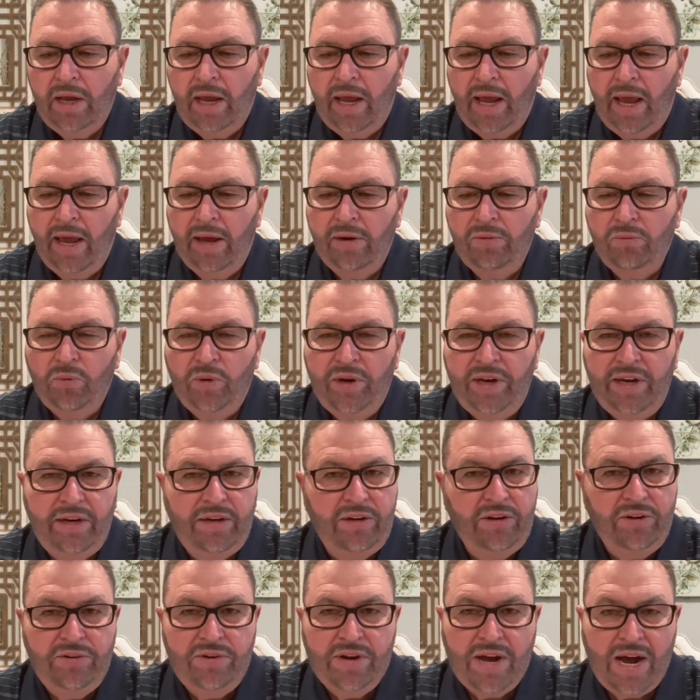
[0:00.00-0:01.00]
and we
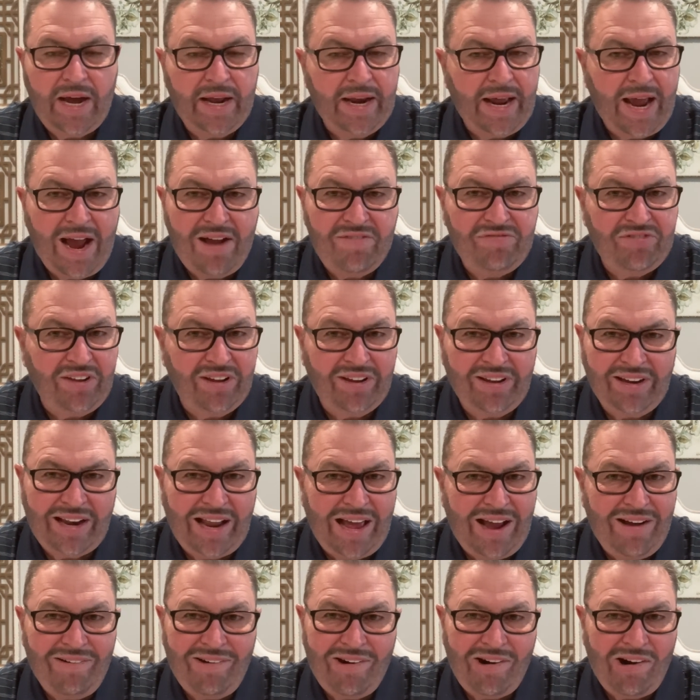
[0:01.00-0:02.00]
do not have to
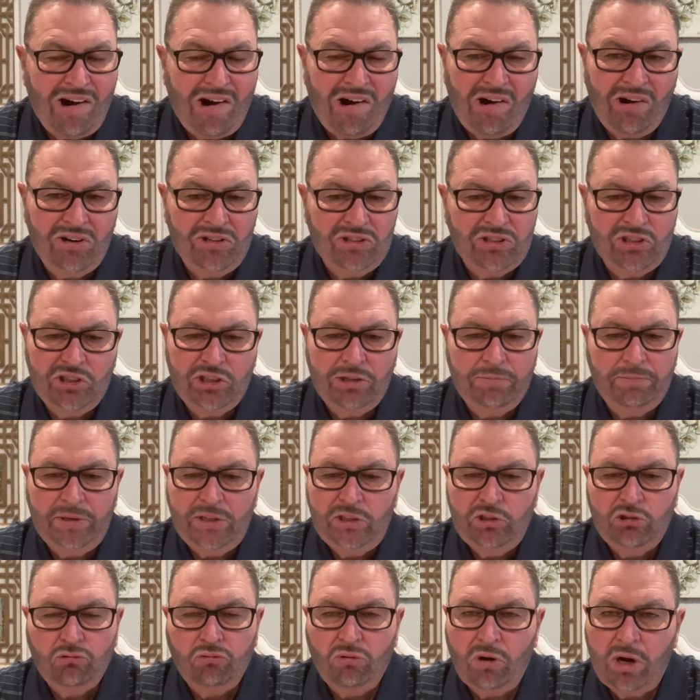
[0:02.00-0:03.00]
allow our hearts to be
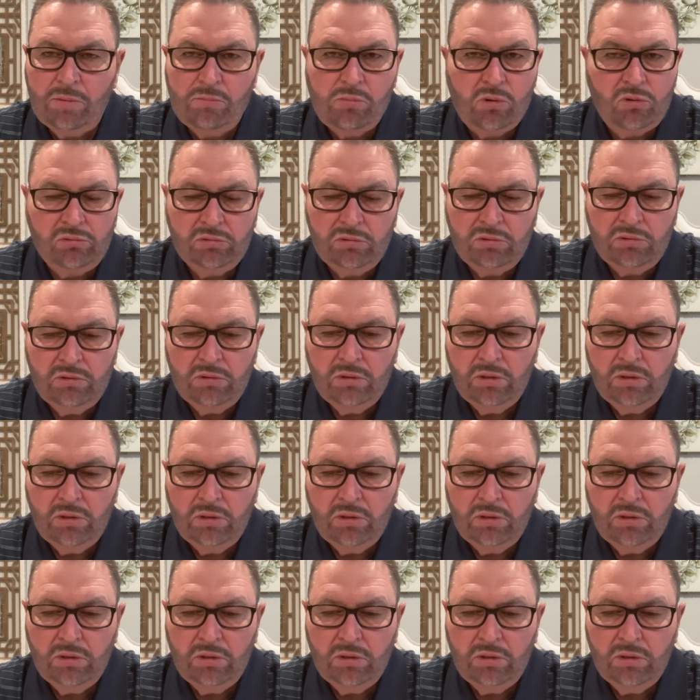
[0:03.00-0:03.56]
troubled.